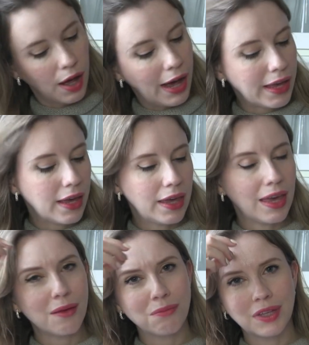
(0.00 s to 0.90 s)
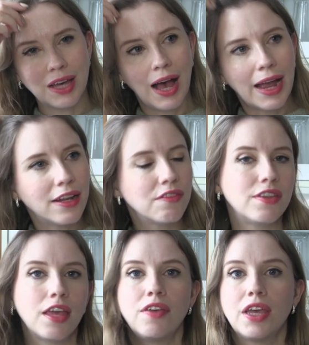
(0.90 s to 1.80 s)
I am kind of
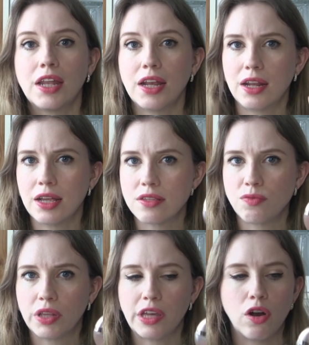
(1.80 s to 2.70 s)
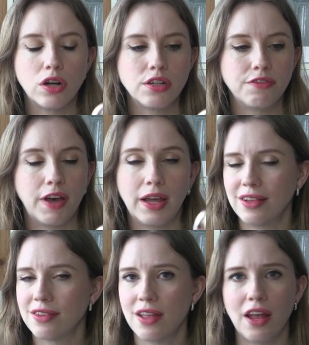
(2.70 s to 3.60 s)
saving it. It is really hard to
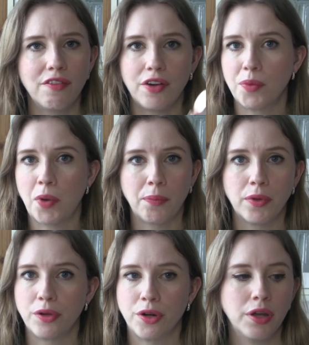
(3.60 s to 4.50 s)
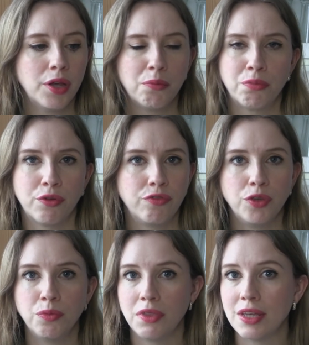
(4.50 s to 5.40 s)
find. It's not a very popular
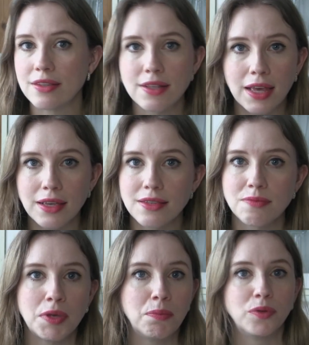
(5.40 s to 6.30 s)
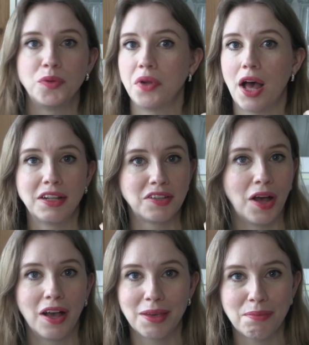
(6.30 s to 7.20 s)
perfume these days. People do not
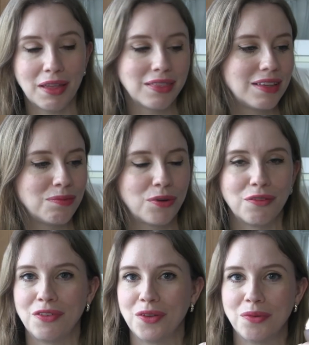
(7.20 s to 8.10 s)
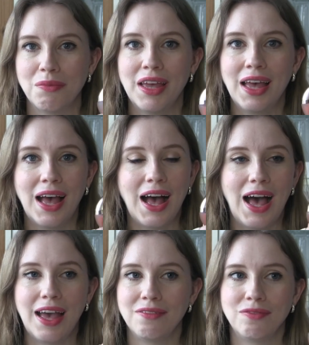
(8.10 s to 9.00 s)
talk about this perfume.
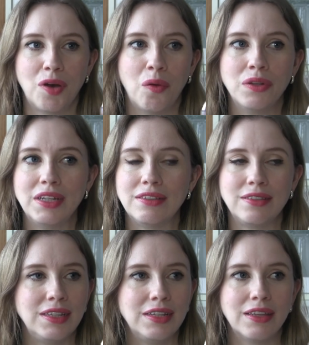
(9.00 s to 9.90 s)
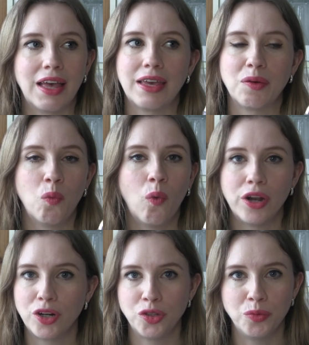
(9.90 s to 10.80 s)
I've only seen like
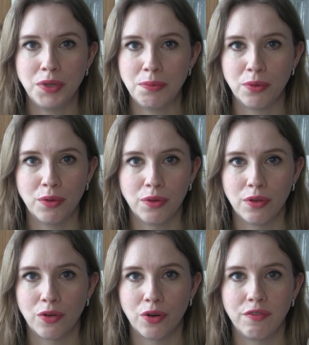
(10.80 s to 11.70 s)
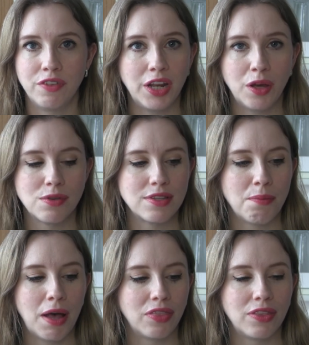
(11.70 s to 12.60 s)
one or two people or videos
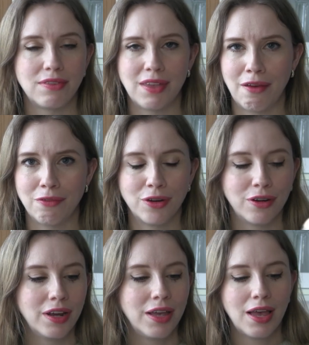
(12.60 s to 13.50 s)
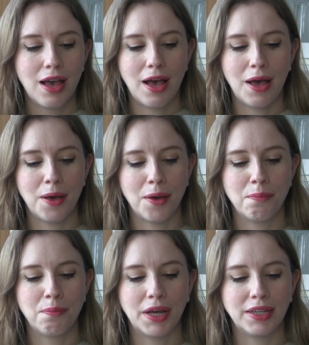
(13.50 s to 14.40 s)
about this ever,
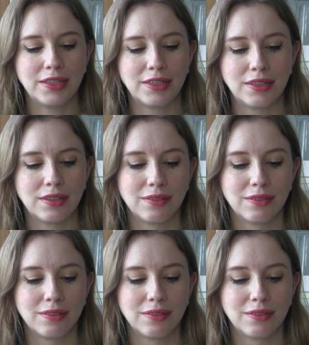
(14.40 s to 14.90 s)
but